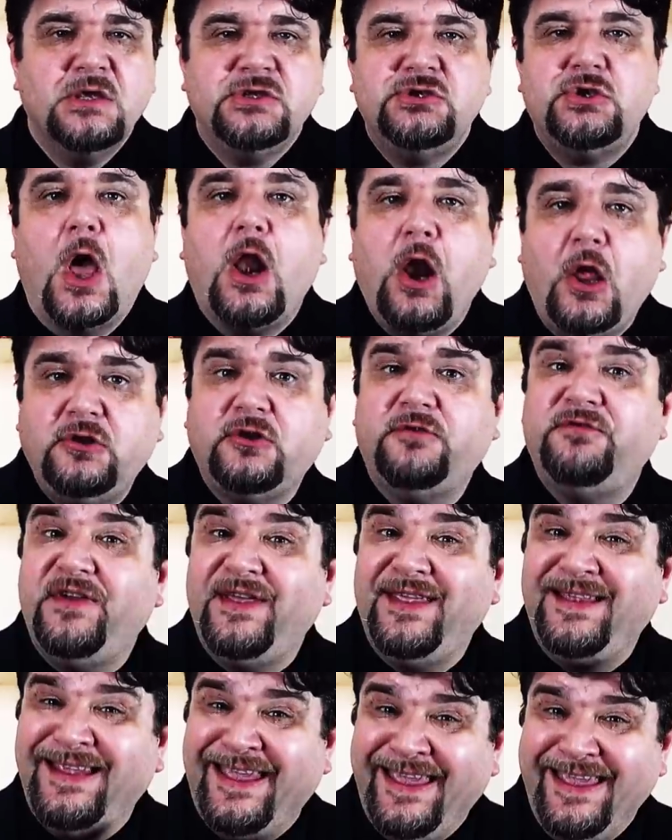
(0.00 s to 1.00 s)
So a lot of
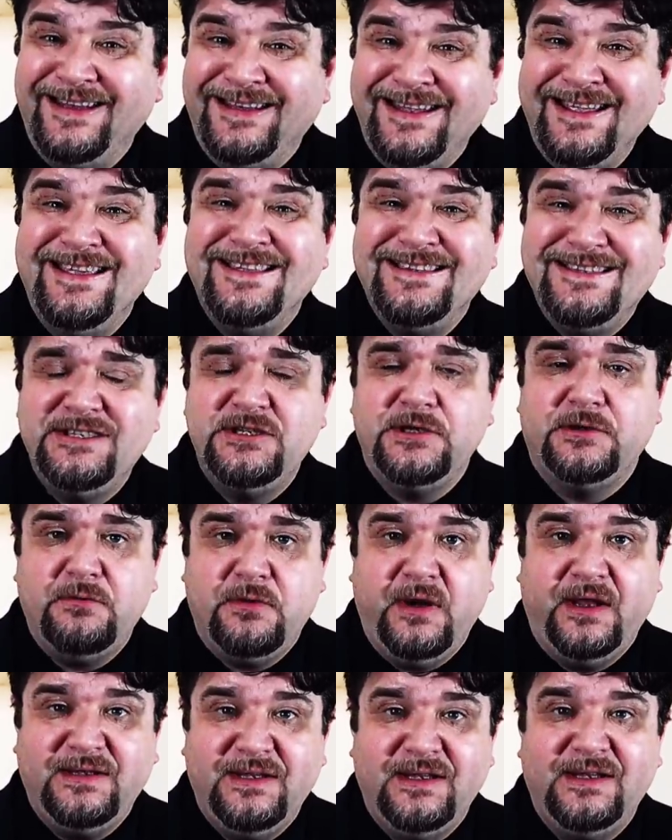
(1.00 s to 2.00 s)
the heat is
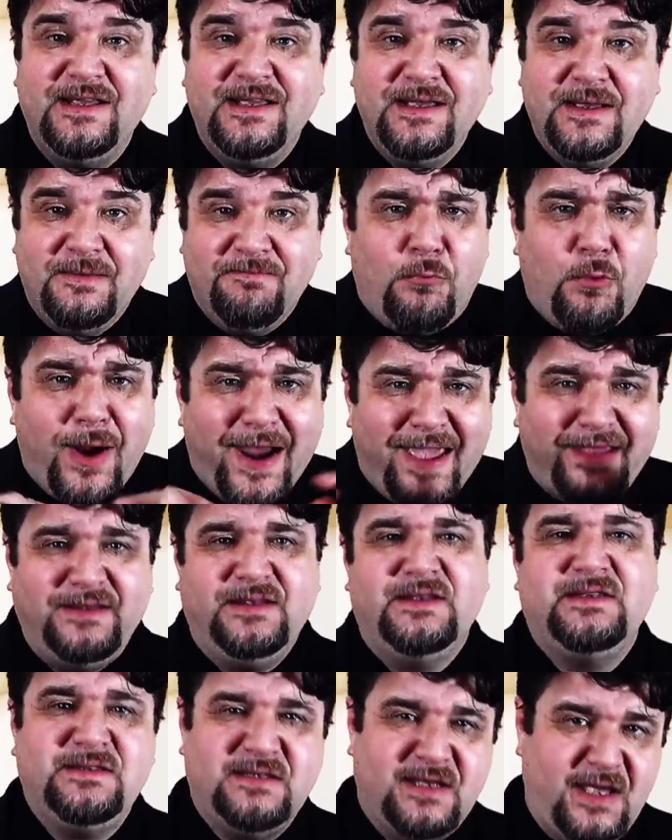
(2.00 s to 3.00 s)
generated right
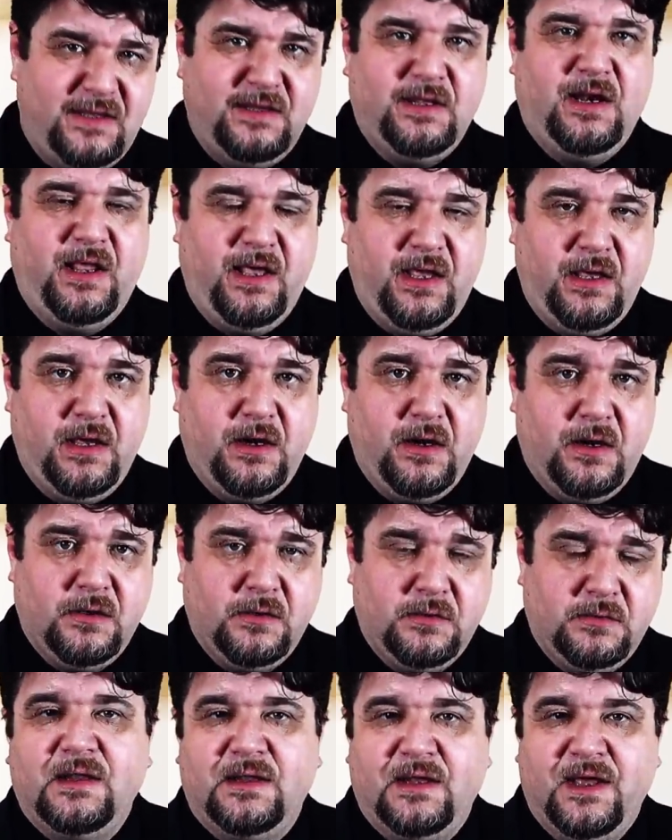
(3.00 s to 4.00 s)
inside the layer.
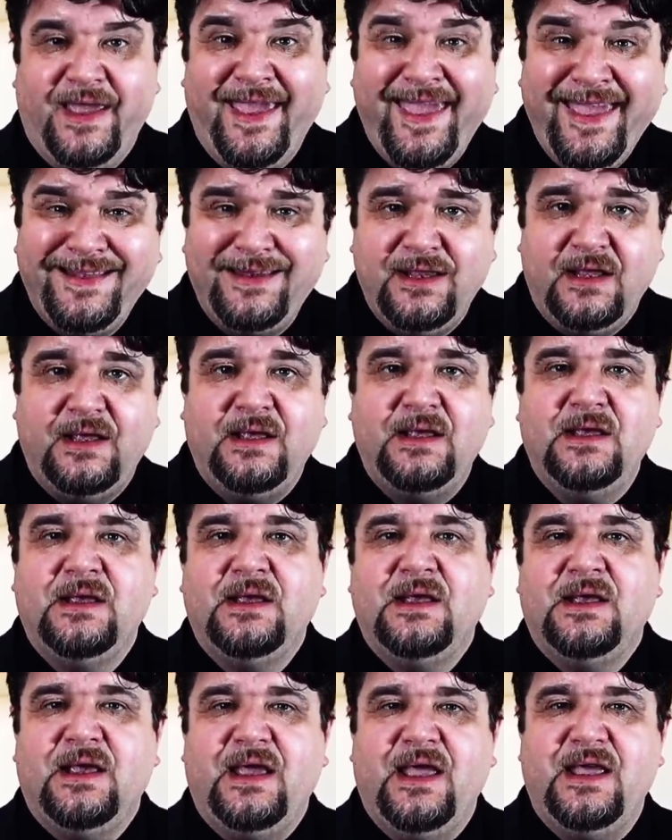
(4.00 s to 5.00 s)
The heating
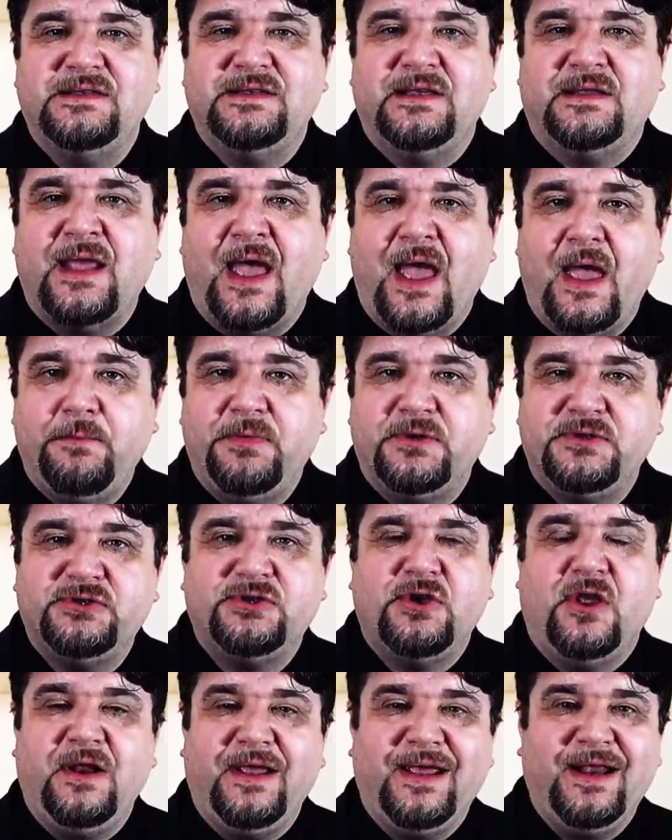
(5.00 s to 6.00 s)
is at
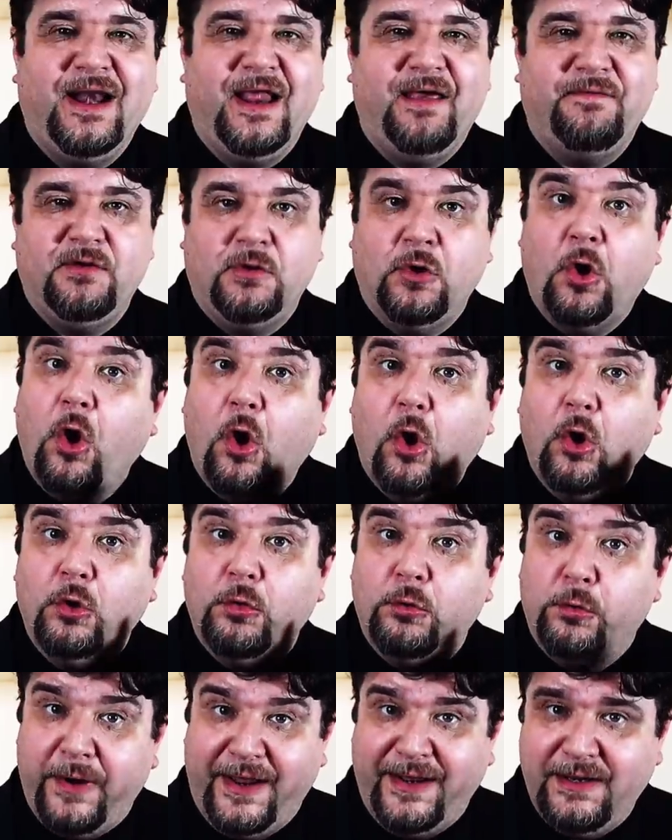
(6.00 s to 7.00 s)
hypersonic level
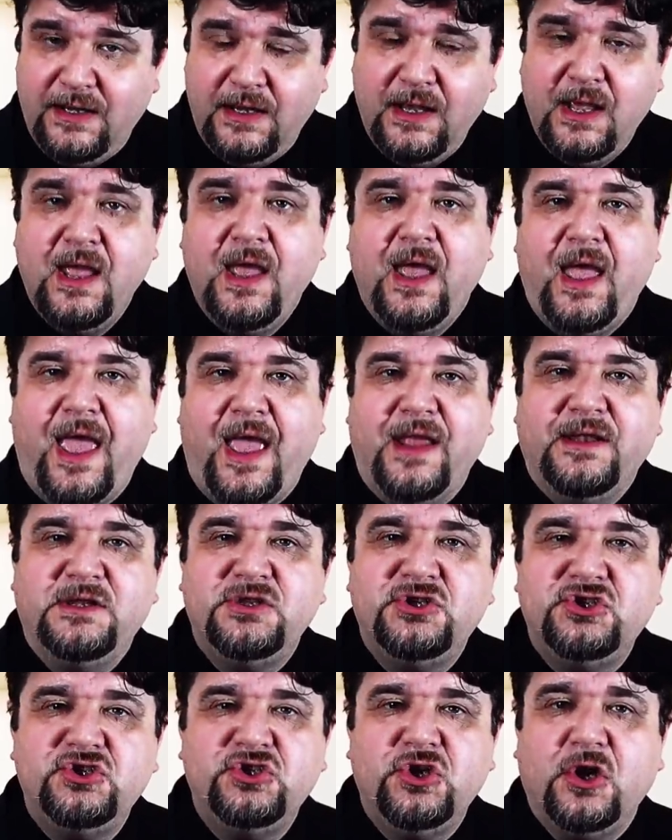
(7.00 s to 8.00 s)
already and
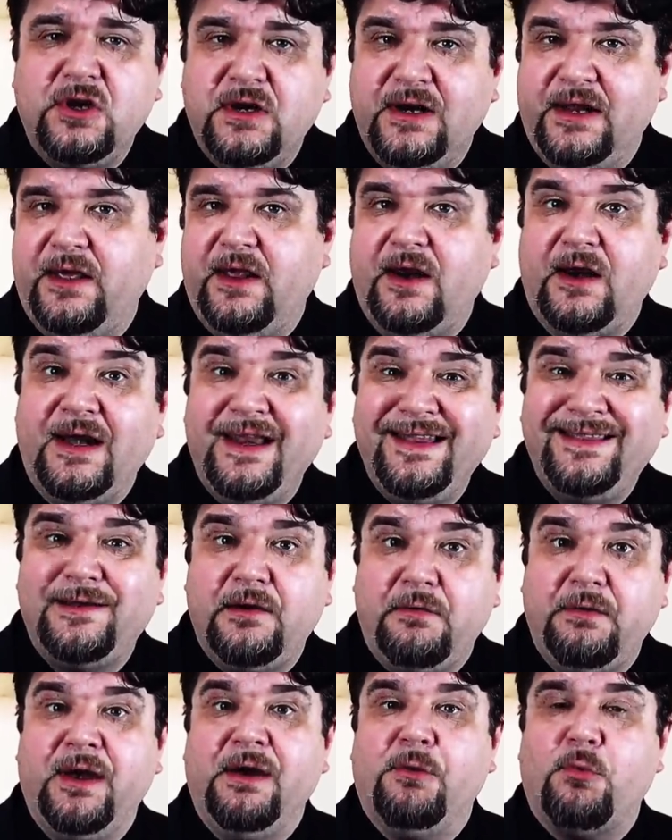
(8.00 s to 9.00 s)
the shock layer
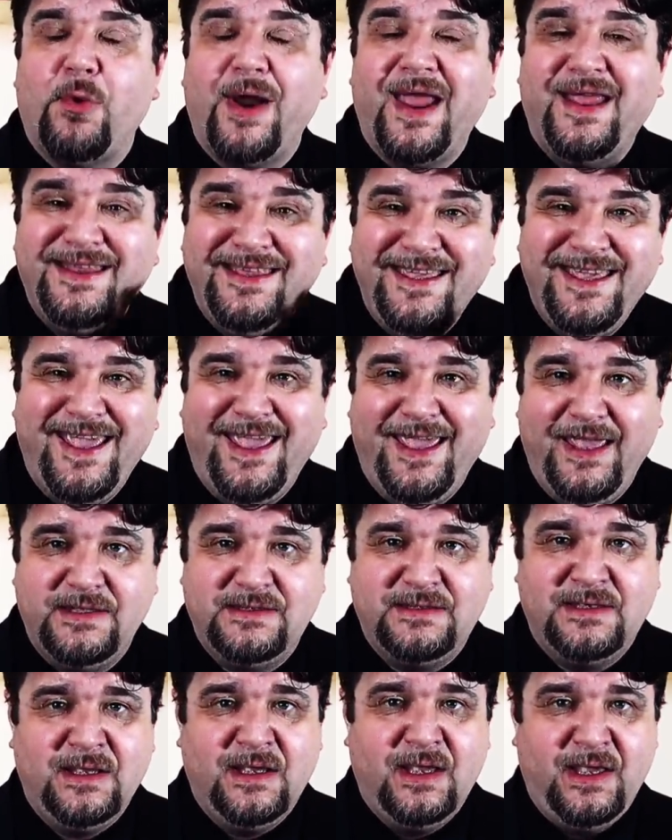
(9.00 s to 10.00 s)
literally
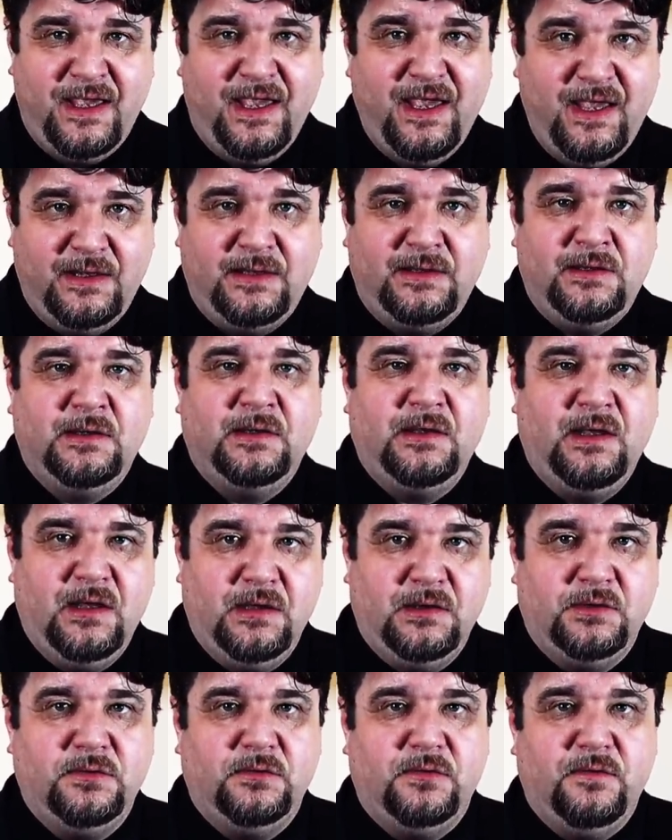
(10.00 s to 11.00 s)
radiates heat
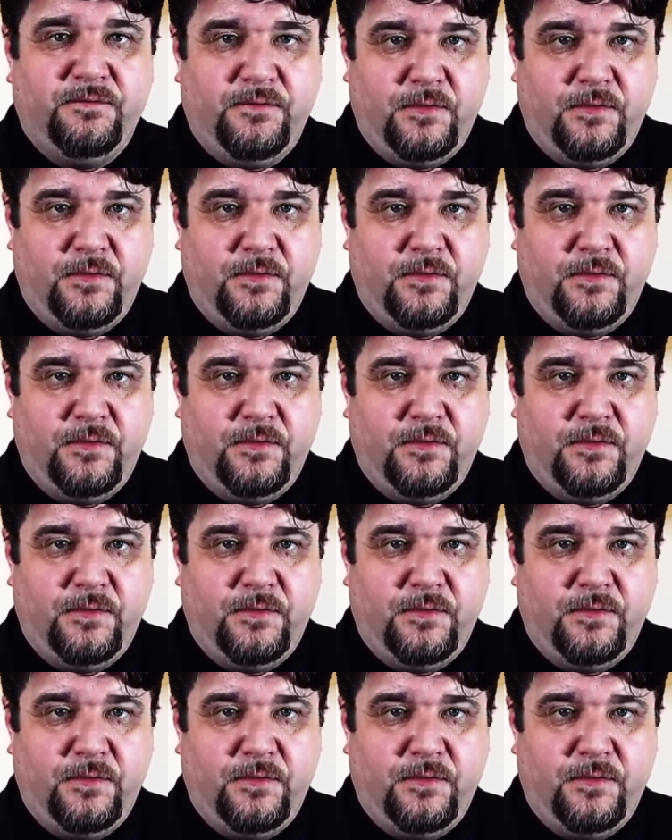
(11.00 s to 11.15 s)
into the